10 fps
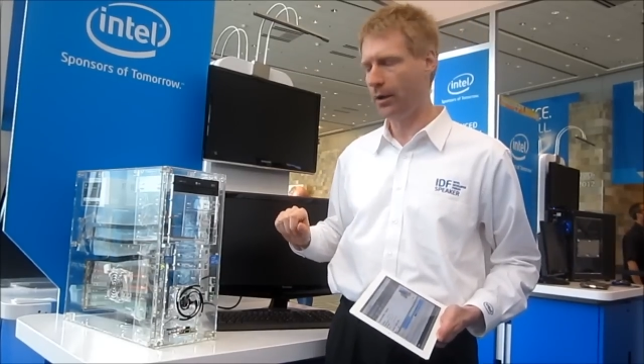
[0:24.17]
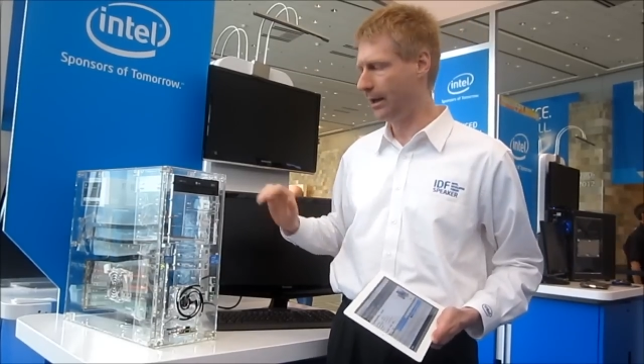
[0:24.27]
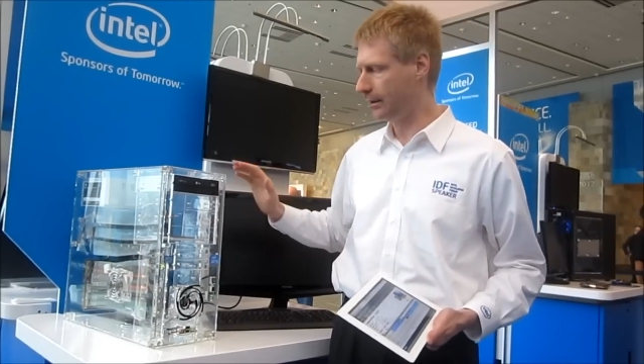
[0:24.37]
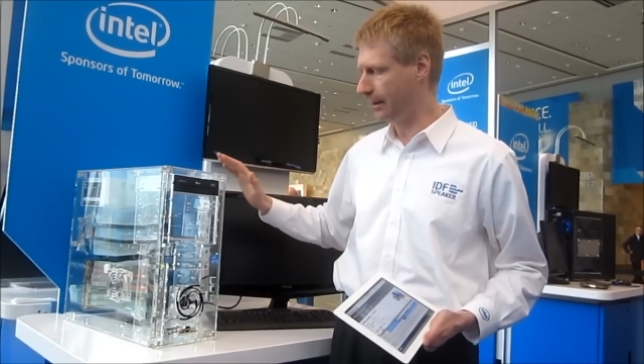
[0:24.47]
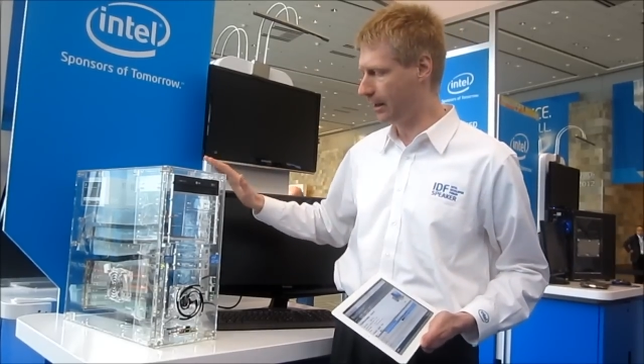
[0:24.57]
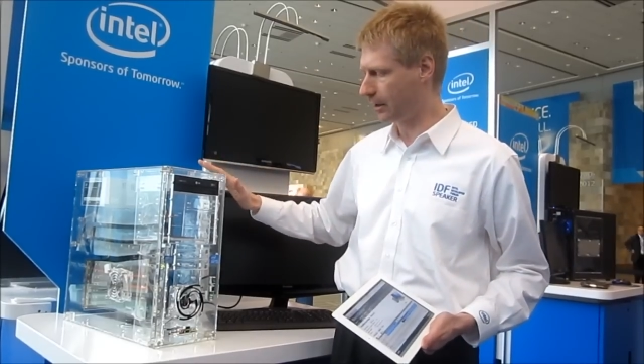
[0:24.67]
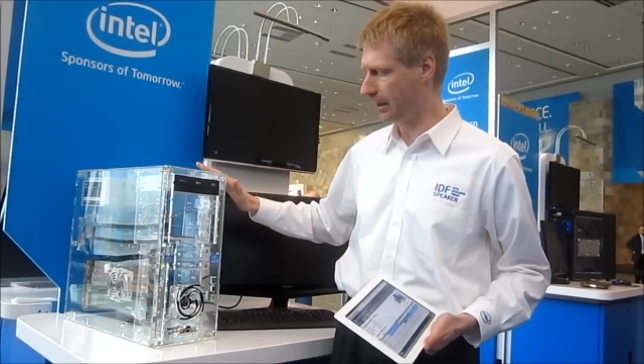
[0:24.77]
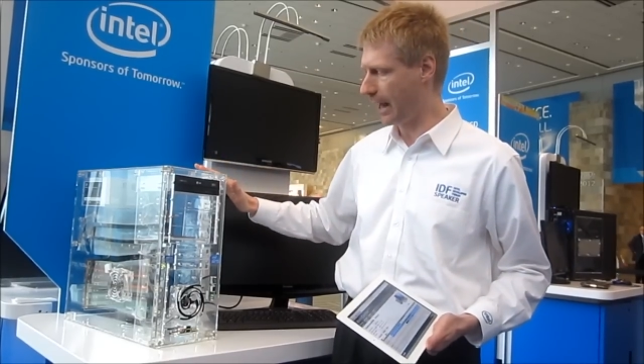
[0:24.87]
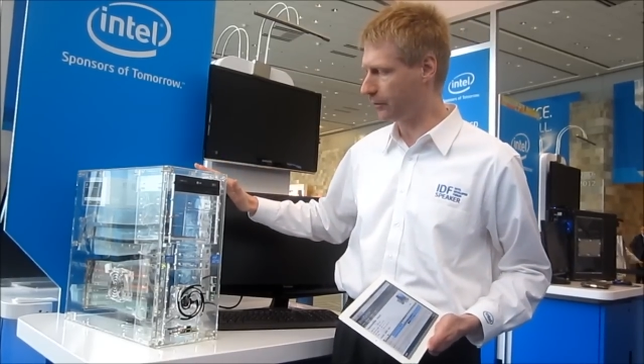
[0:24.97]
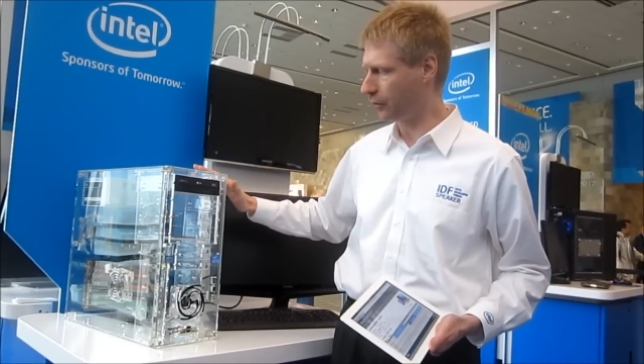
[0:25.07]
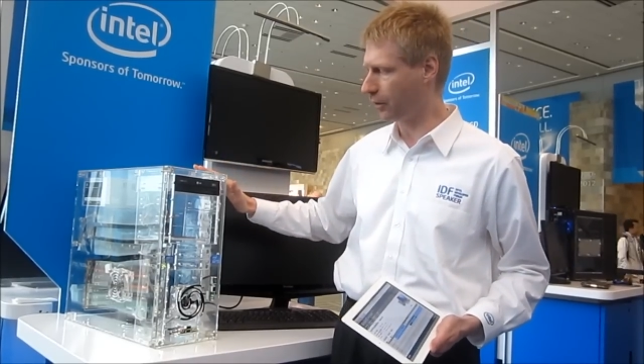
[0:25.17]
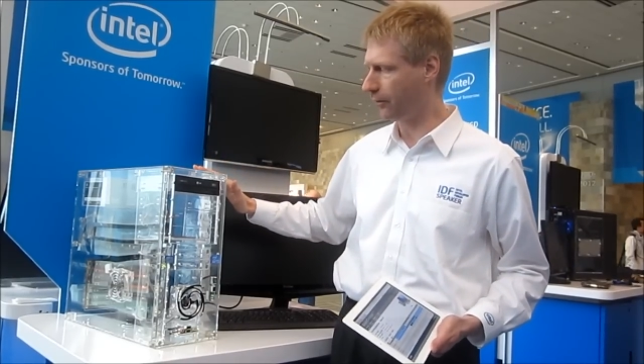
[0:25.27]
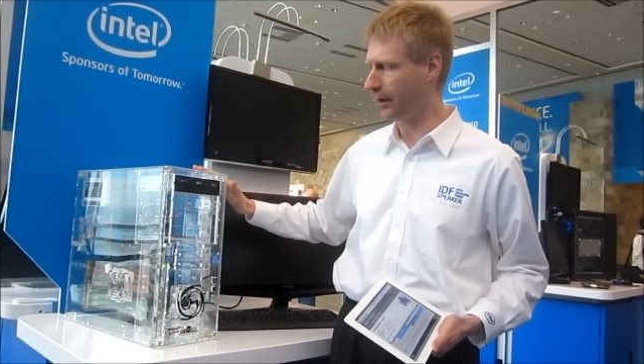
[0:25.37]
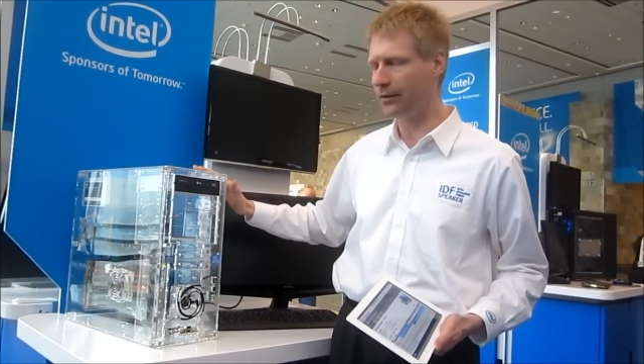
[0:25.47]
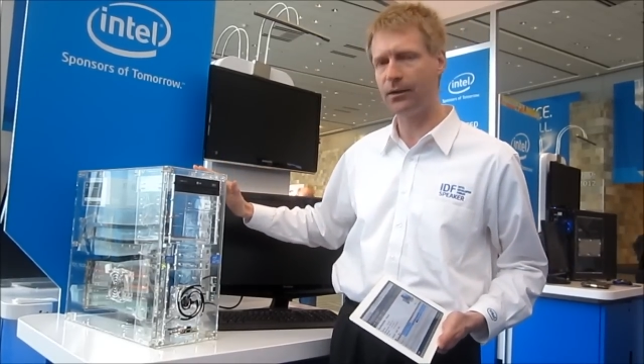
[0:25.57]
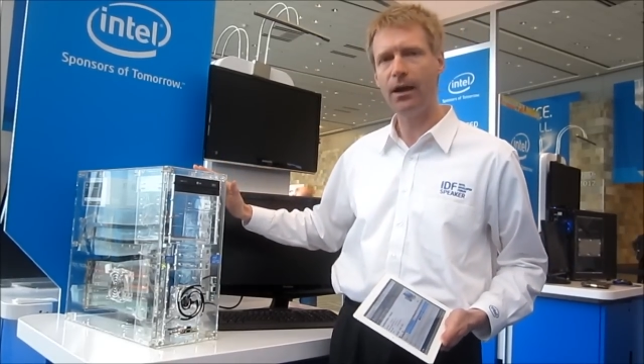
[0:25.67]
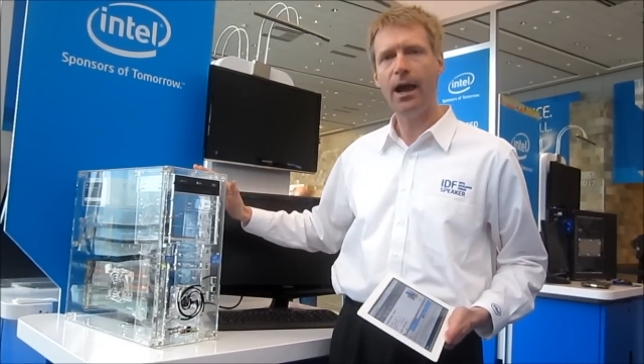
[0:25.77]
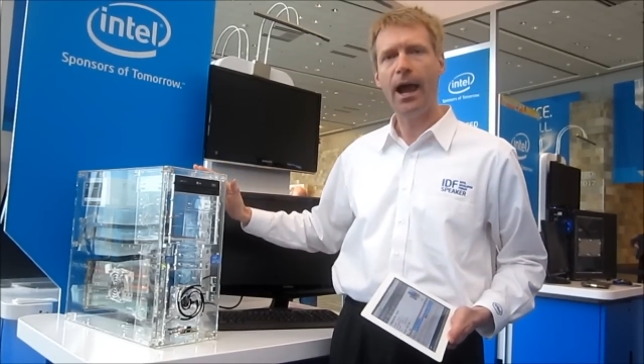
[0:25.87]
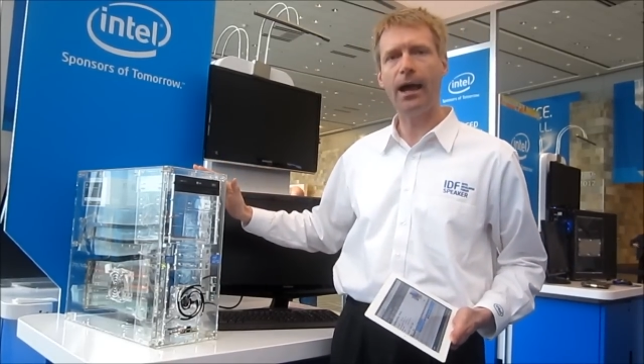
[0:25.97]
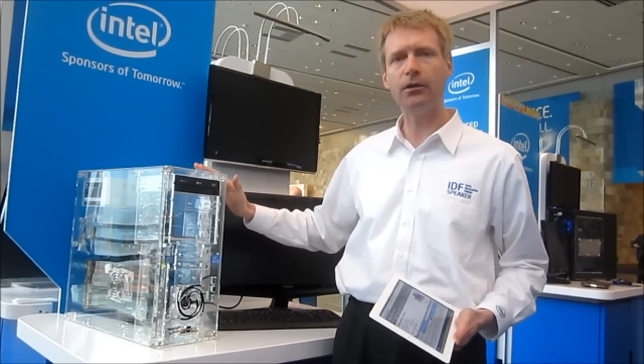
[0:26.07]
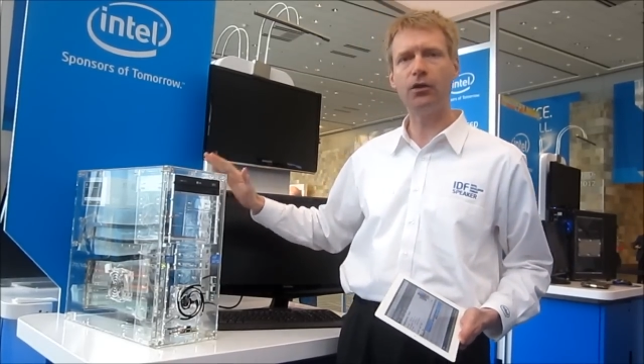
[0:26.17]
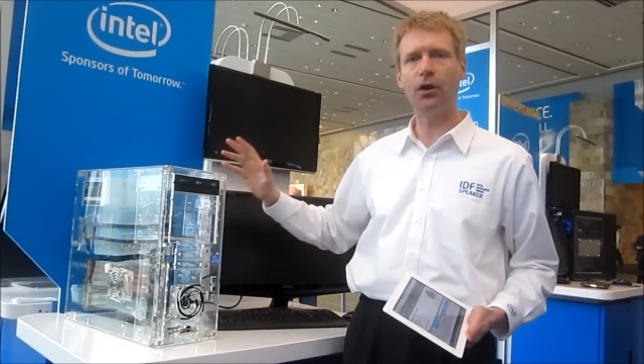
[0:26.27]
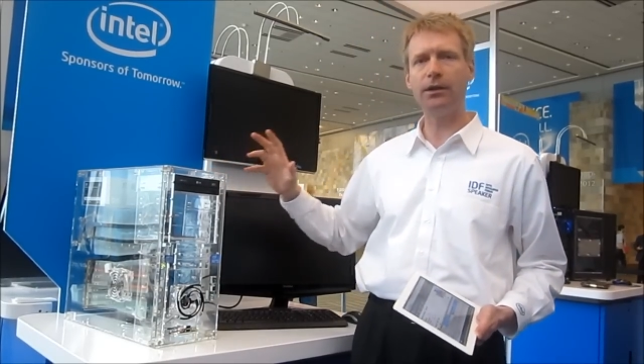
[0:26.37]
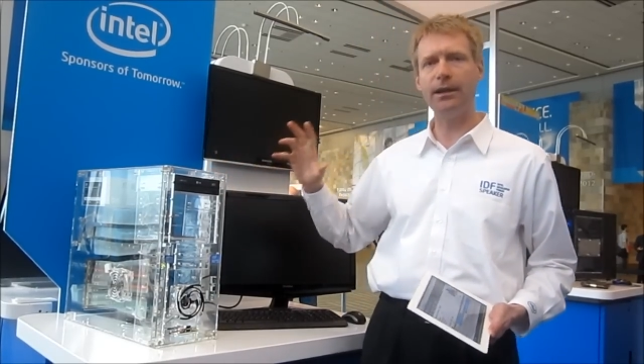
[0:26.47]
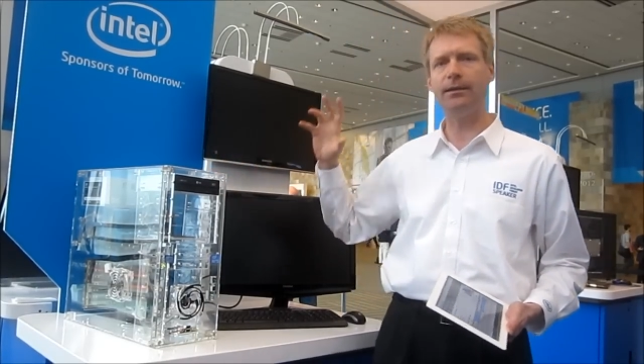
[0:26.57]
Intel cloud service and so the